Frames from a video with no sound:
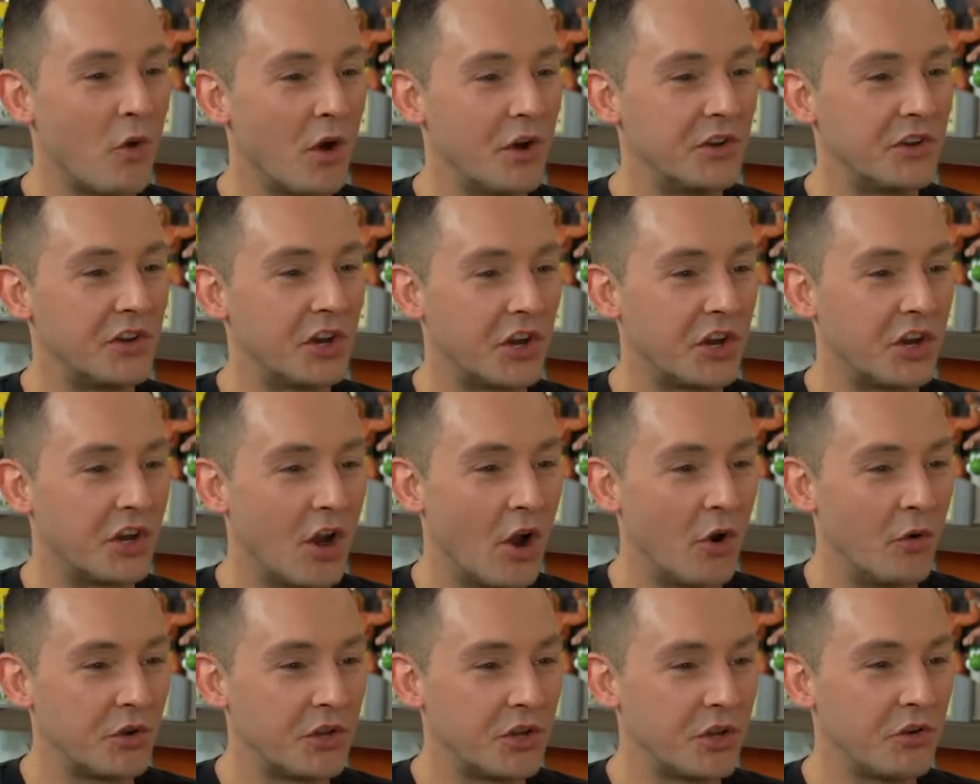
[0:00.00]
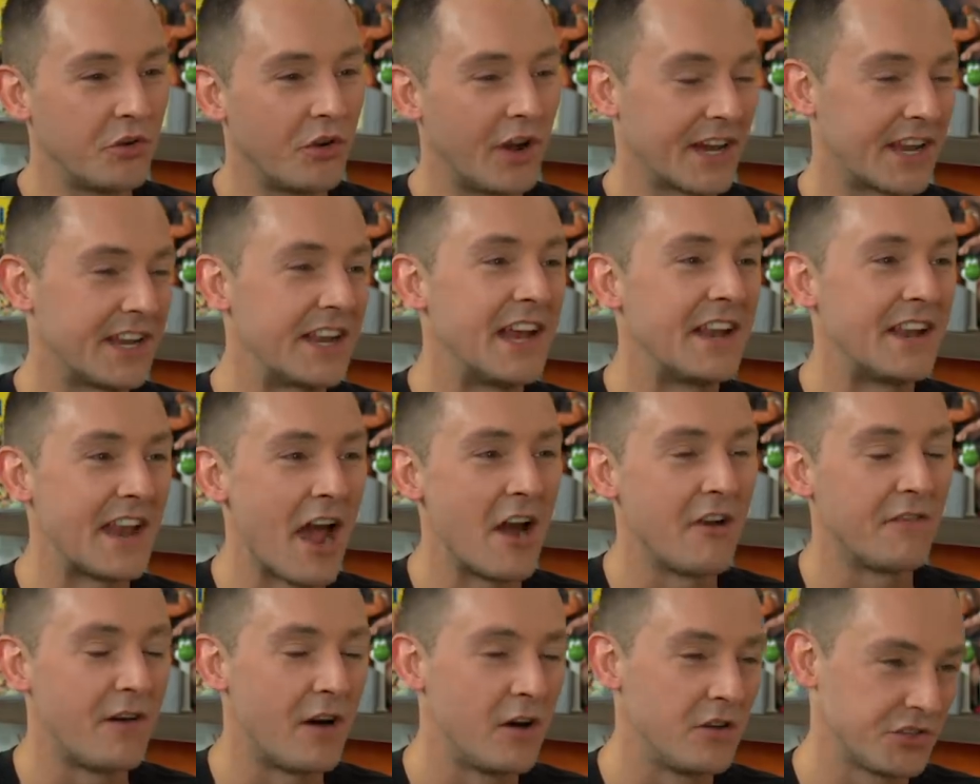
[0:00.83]
one to go to. Like it
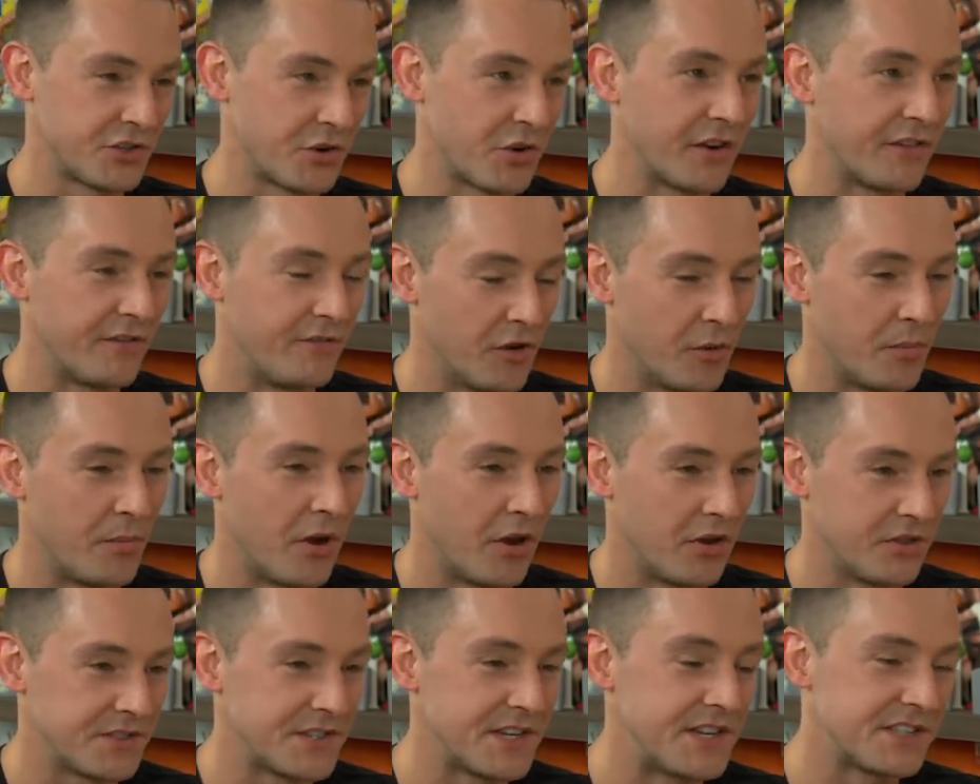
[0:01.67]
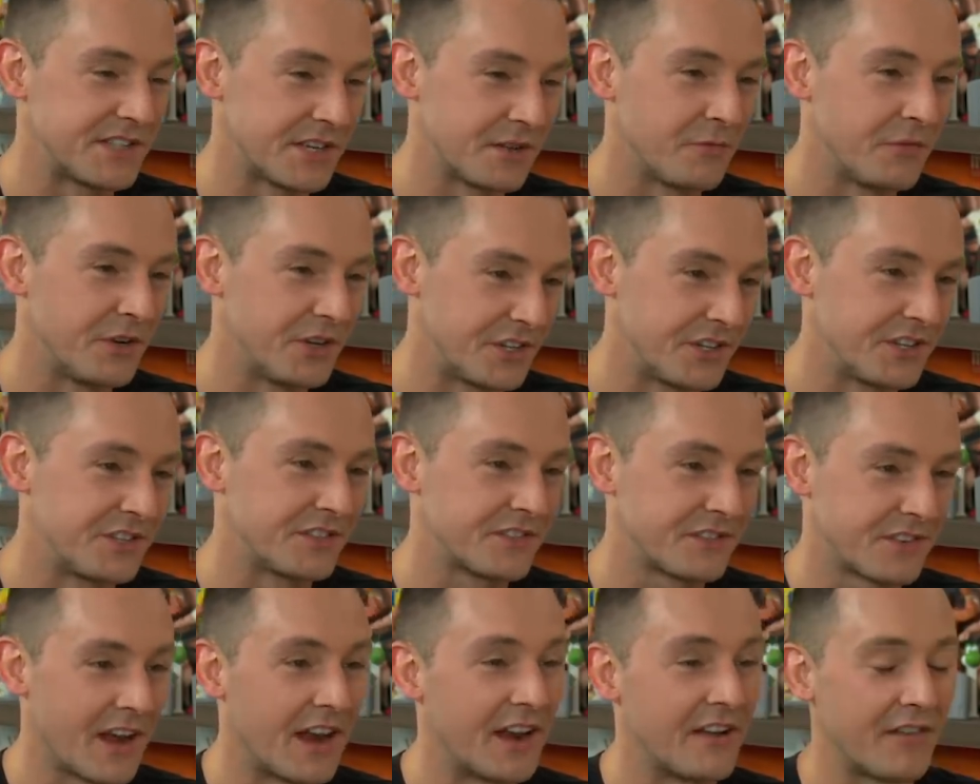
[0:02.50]
now falls during football season, which is
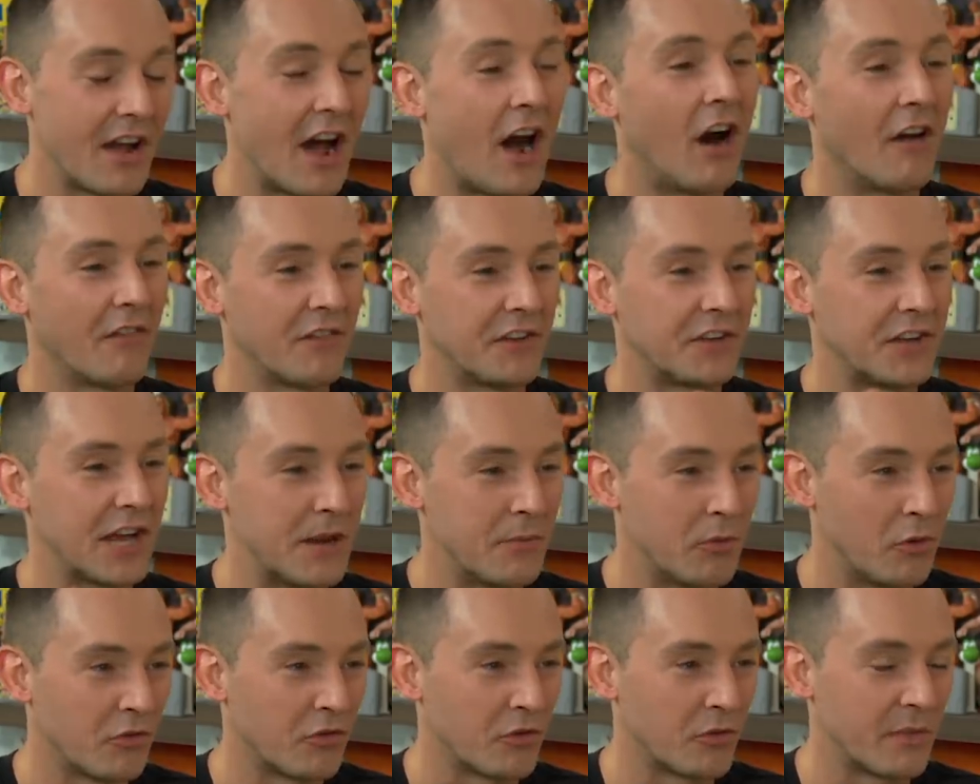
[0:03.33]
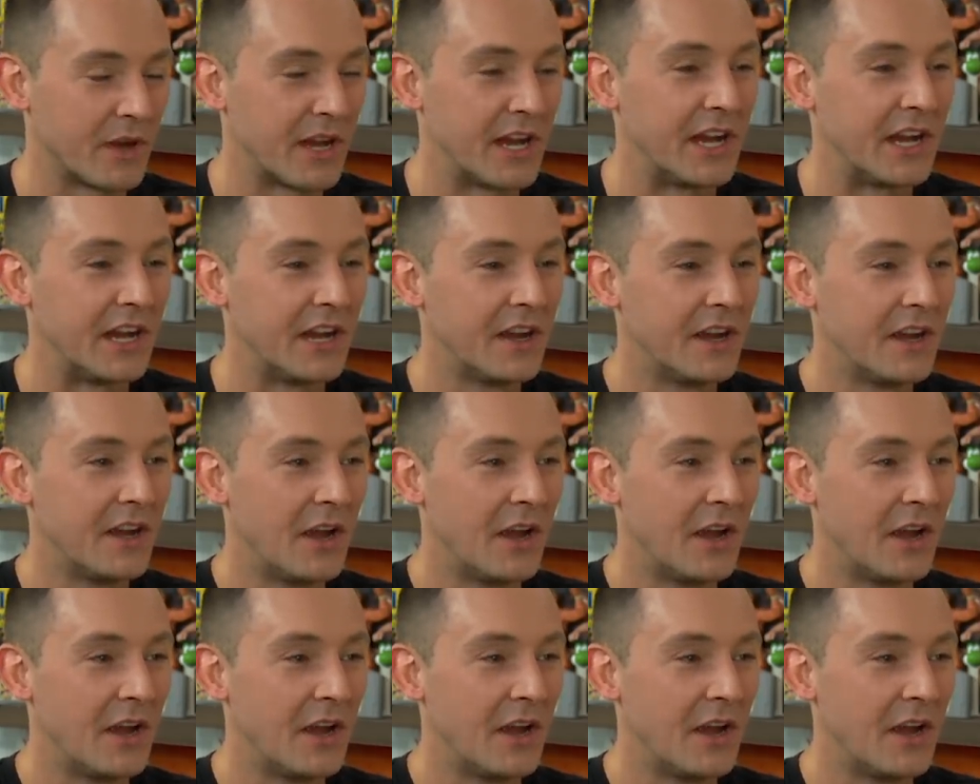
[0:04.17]
kind of off the table for me.